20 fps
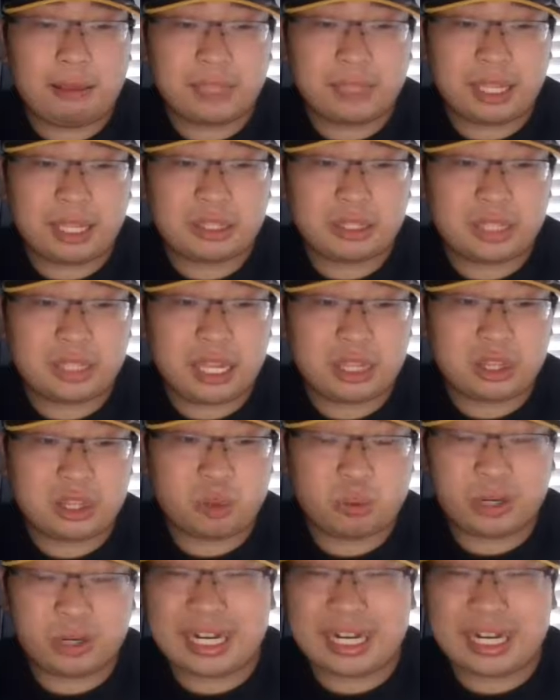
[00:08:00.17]
yesterday,
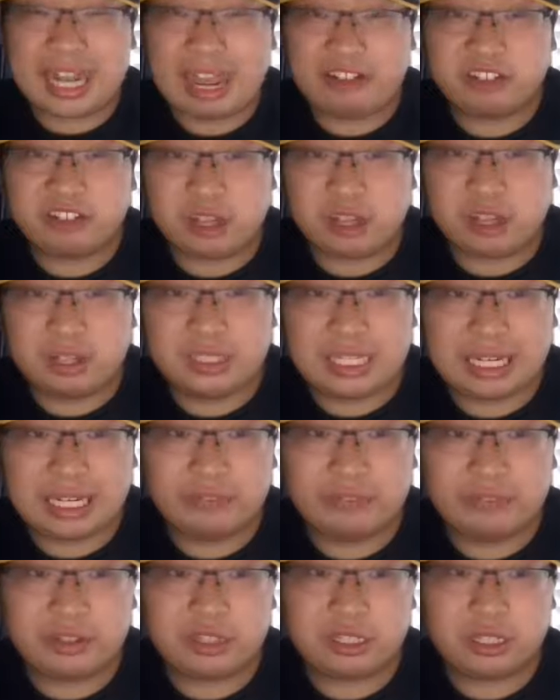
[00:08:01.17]
so we're going to have Sean
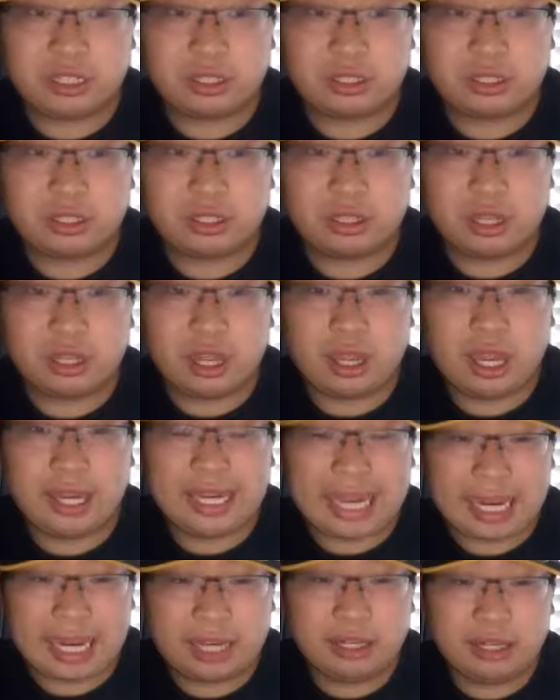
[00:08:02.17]
Davis
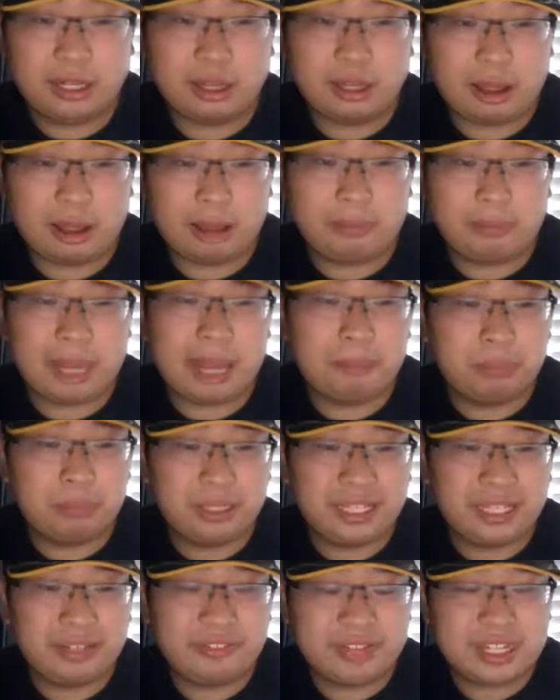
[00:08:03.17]
again. I
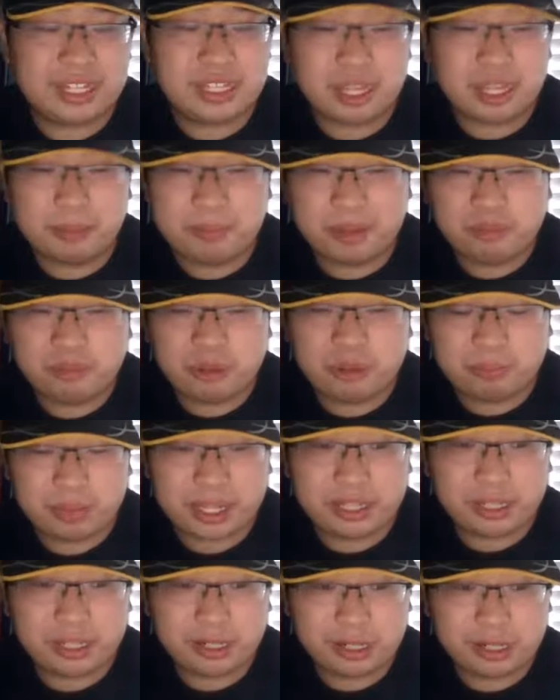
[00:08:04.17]
believe he's going to be
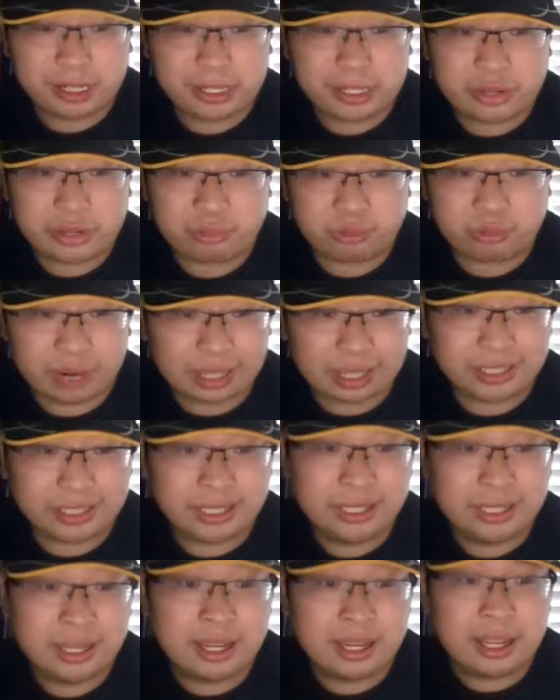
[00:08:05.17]
replacing Curtis
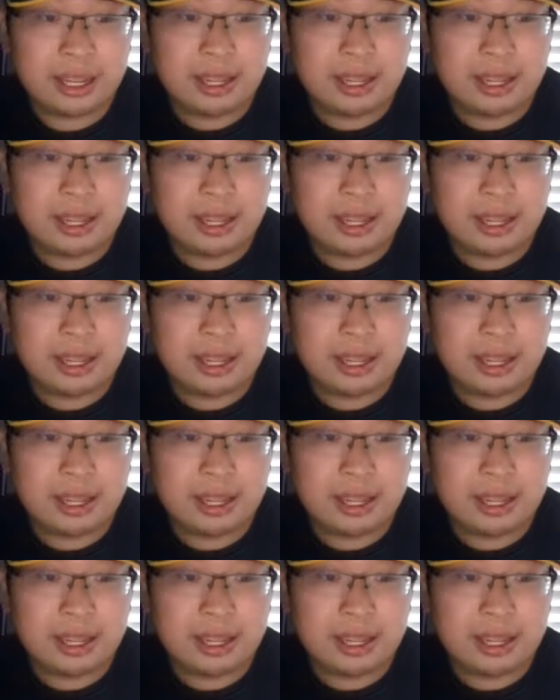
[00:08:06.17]
Riley.